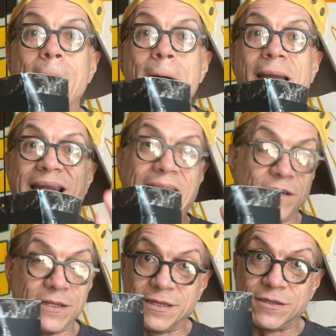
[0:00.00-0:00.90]
And
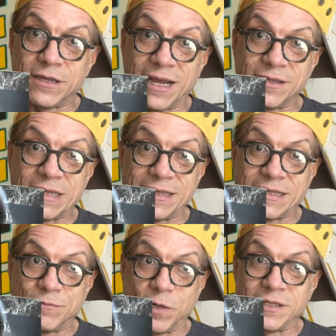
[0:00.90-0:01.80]
I
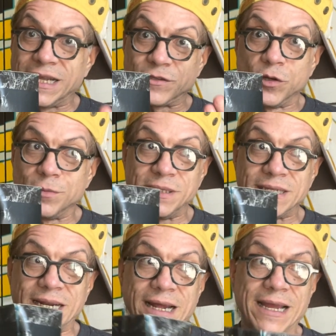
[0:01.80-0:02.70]
think one thing I told him is
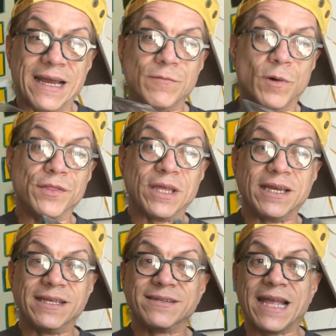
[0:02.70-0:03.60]
that one thing
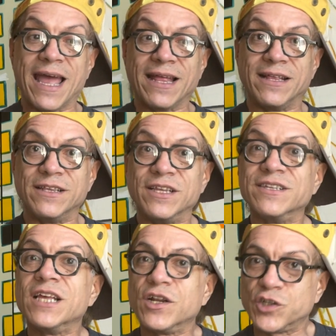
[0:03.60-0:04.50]
is that the
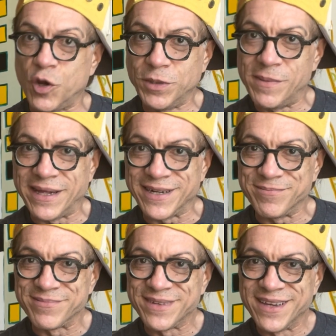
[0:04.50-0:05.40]
seller told me about it.
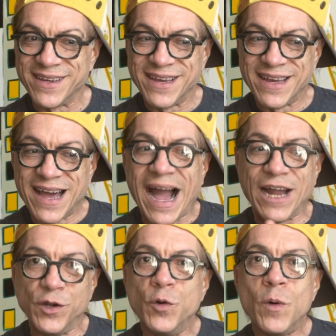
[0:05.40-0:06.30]
I
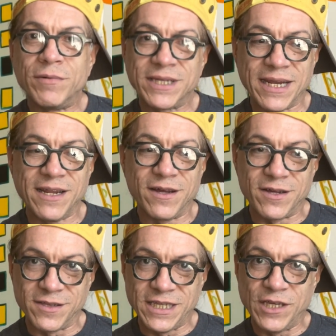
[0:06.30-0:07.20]
knew I was getting a
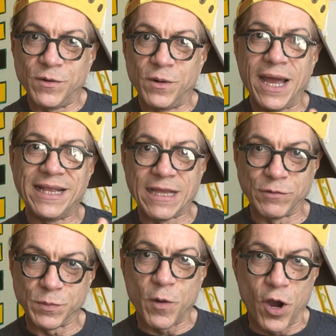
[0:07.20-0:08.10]
good deal, and that
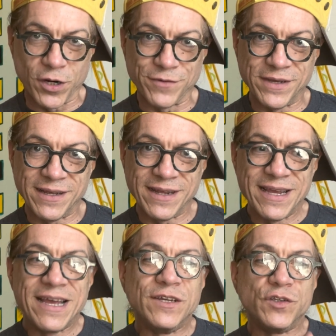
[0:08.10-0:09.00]
was part of it.
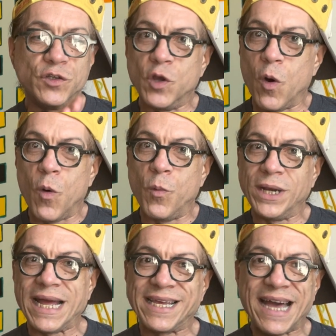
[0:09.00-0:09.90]
So
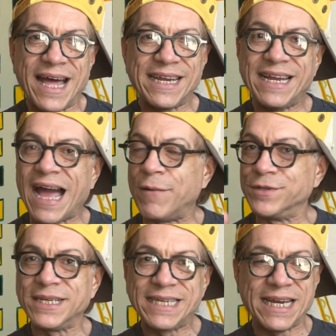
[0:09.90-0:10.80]
when I got it, I
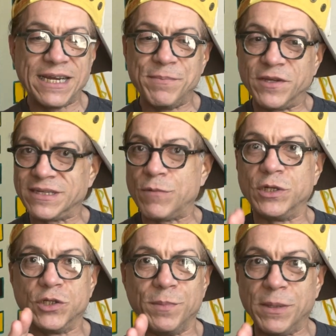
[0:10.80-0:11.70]
wasn't getting it because I
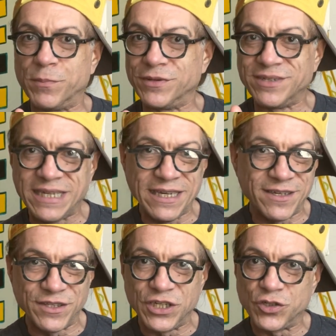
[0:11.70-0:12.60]
wanted to be in pristine
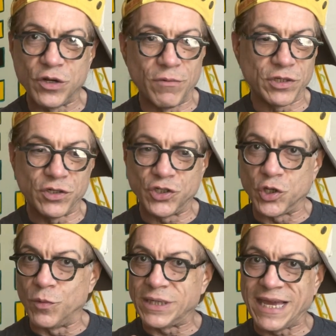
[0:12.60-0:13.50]
condition. I was going to
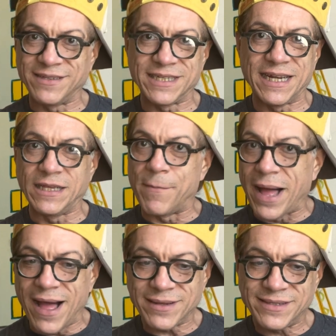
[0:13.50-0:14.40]
showcase it in the
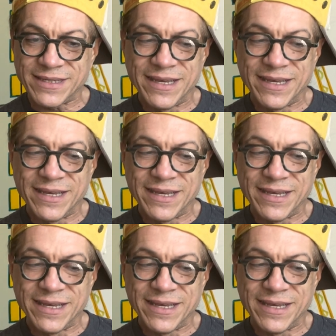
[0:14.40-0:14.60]
box.